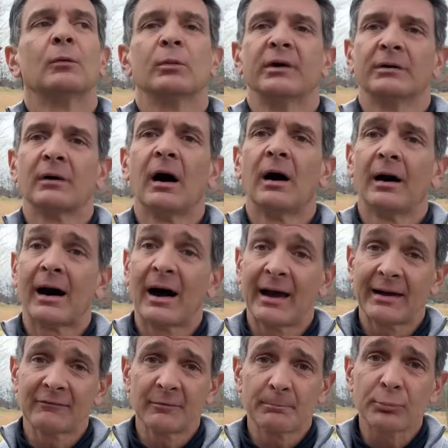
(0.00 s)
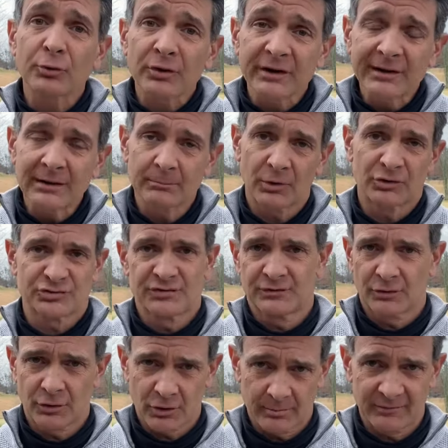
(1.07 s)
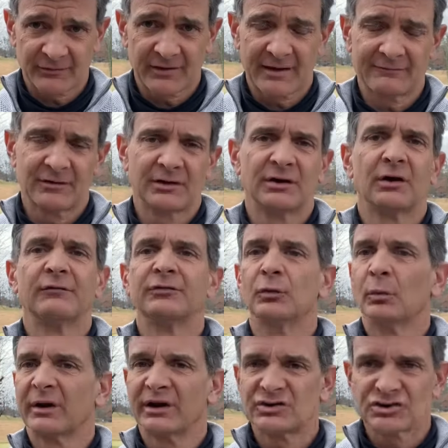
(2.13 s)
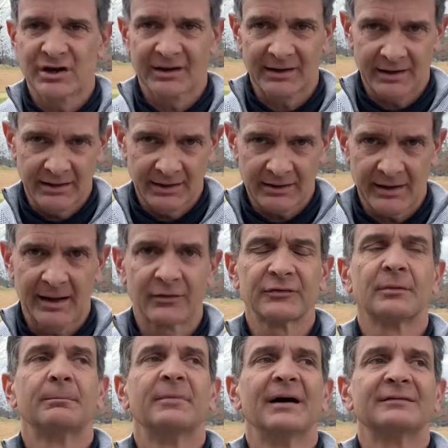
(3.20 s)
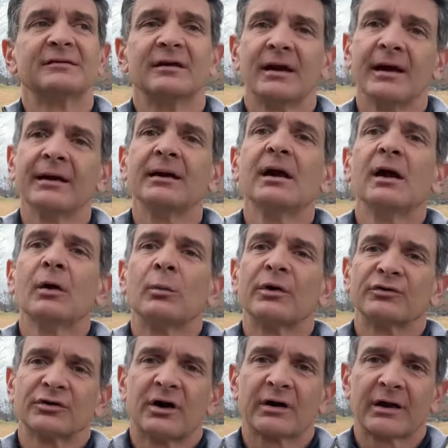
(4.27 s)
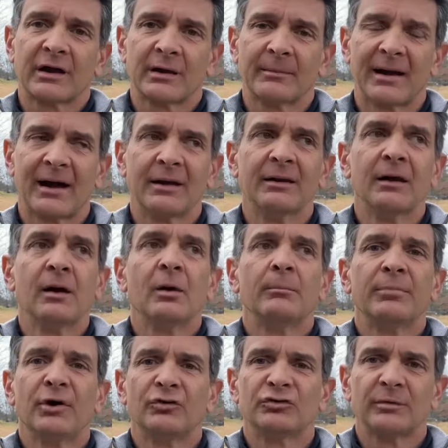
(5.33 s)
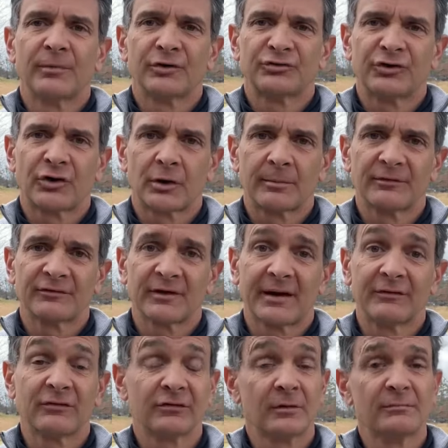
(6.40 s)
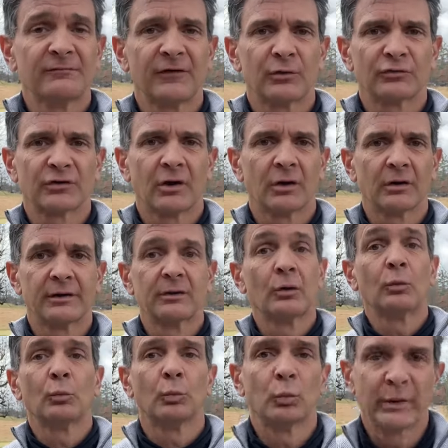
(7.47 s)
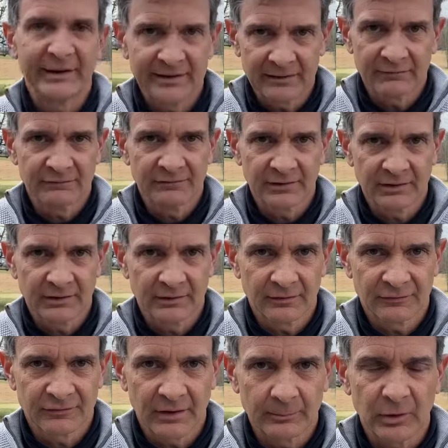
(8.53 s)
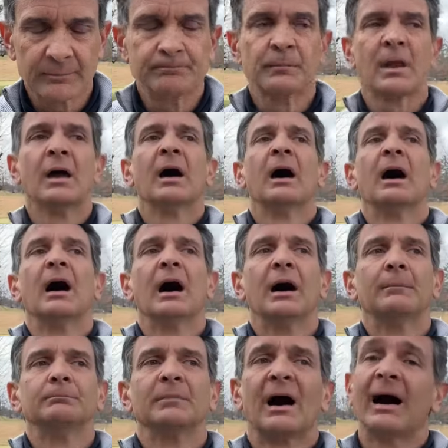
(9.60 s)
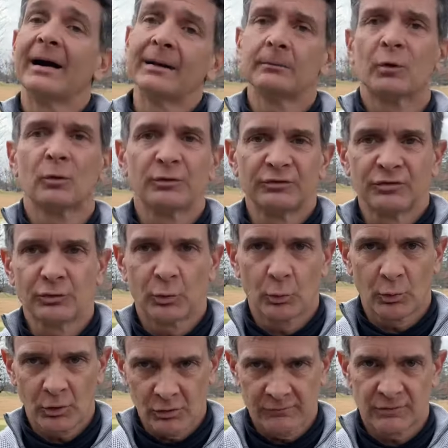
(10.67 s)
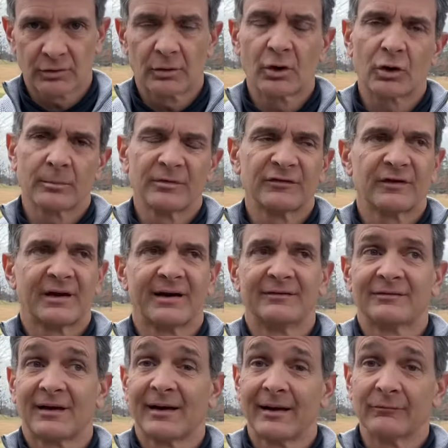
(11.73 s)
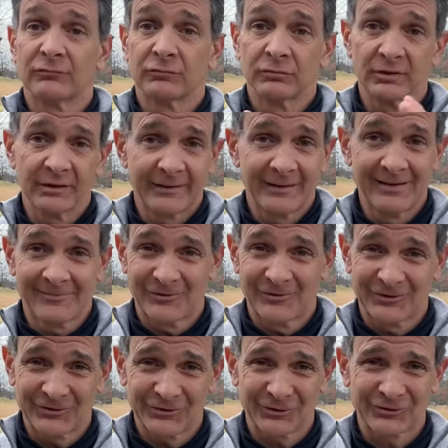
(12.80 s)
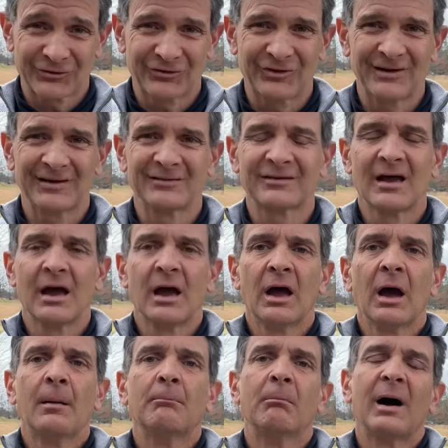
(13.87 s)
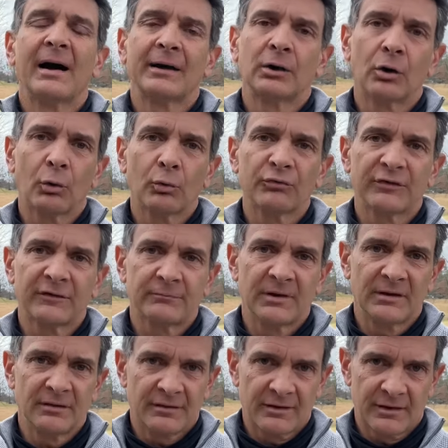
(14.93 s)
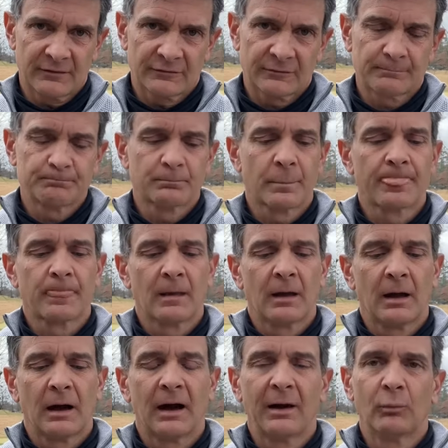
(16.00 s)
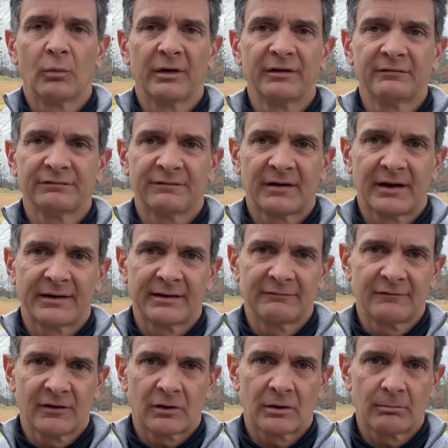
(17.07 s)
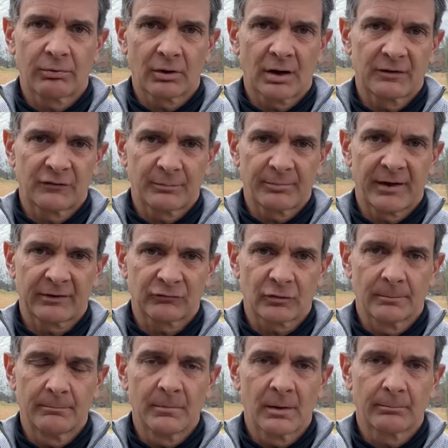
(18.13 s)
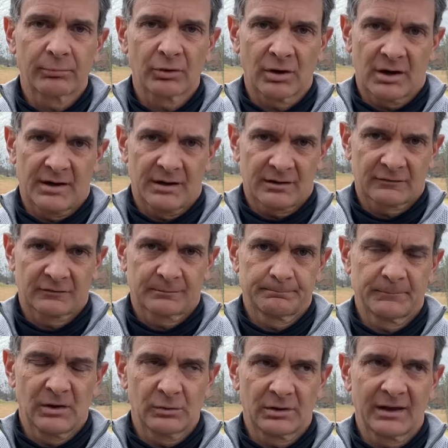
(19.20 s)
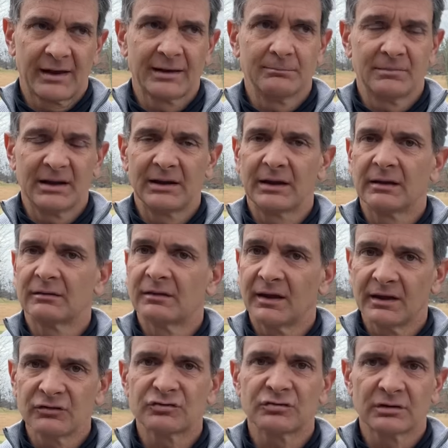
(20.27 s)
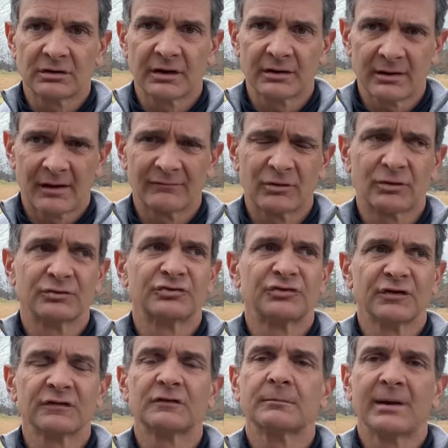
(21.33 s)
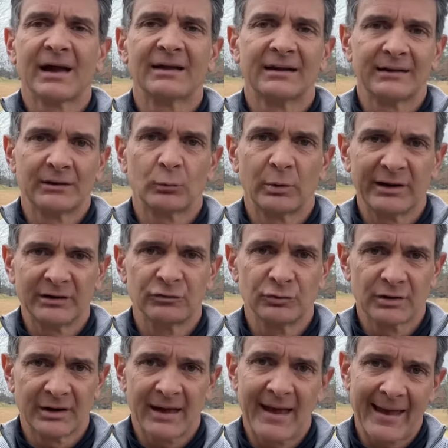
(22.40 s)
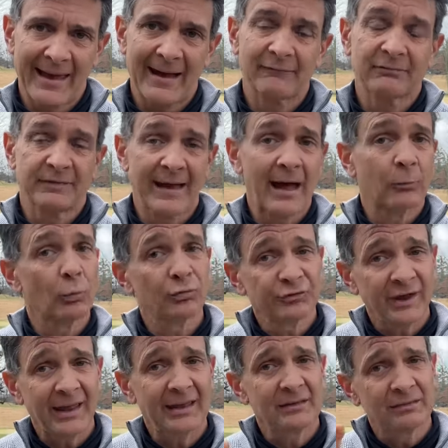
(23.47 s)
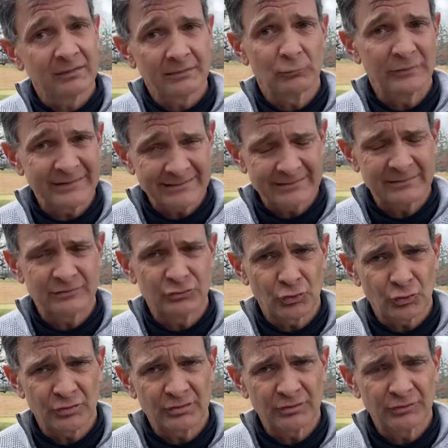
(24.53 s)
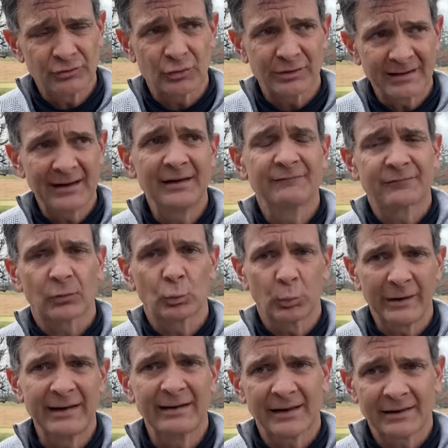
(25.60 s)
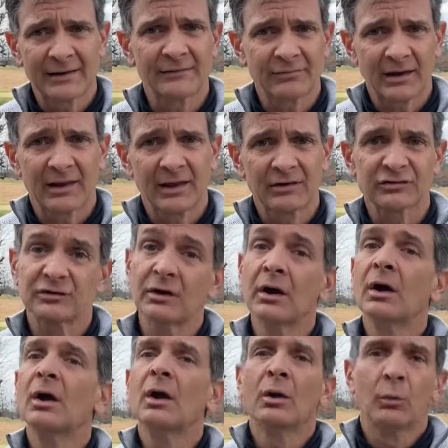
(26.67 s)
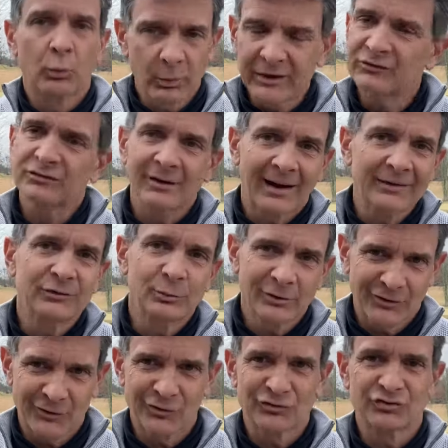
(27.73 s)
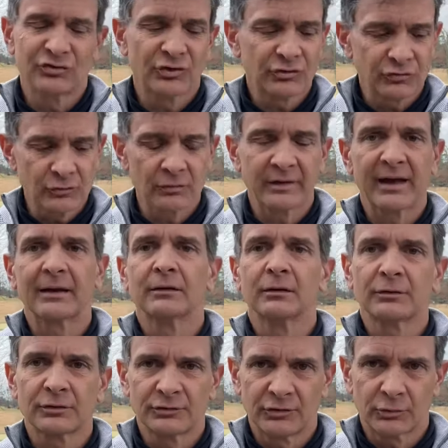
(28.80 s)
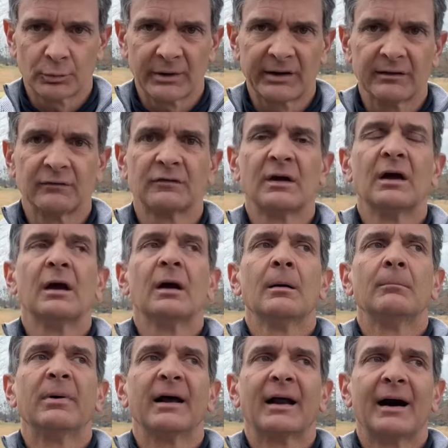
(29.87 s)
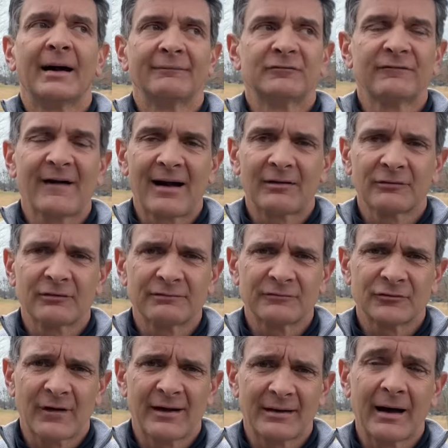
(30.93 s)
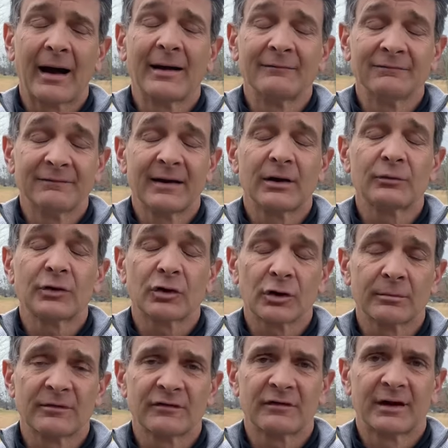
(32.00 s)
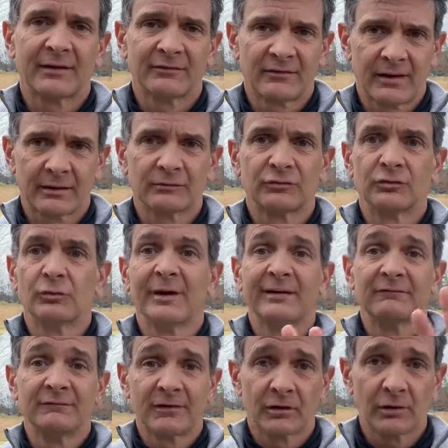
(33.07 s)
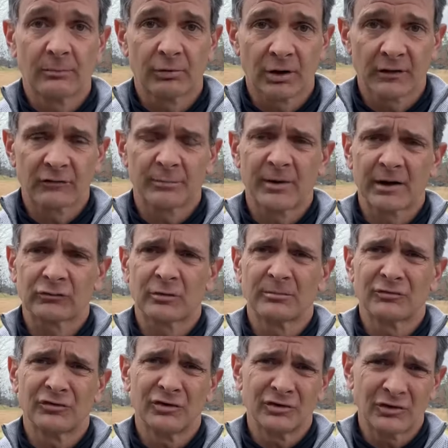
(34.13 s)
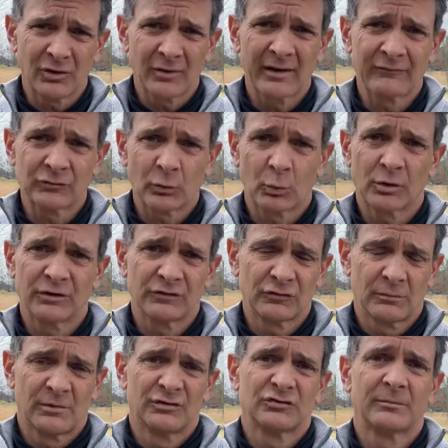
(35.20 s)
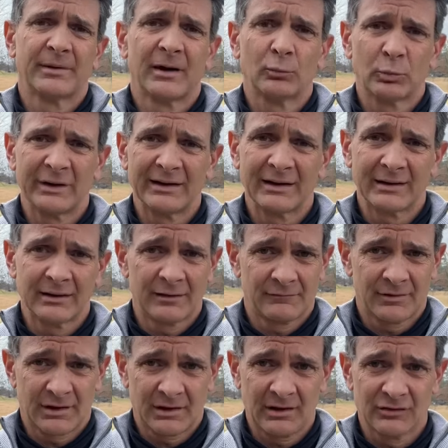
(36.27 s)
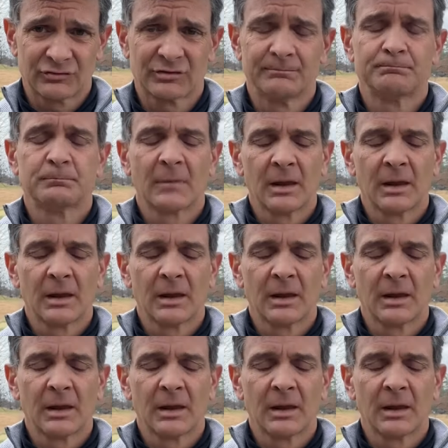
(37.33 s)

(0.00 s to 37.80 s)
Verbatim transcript: We're, uh, I have a pre-emergent herbicide video if you want to check it out. But today we're talking about post-emergent herbicides. Some folks call it weed and feed in the summer. Um, I am going to go over herbicides. I've really researched these. My goals have been this. I wanted to find a very broad spectrum products, okay? Meaning they should cover just about any weed you can have. That will take the, your, your need for weed identification, which I do encourage you to do that, learn your weeds, but I've found, I have found herbicides that do a very broad spectrum so you don't have to worry so much about weed identification.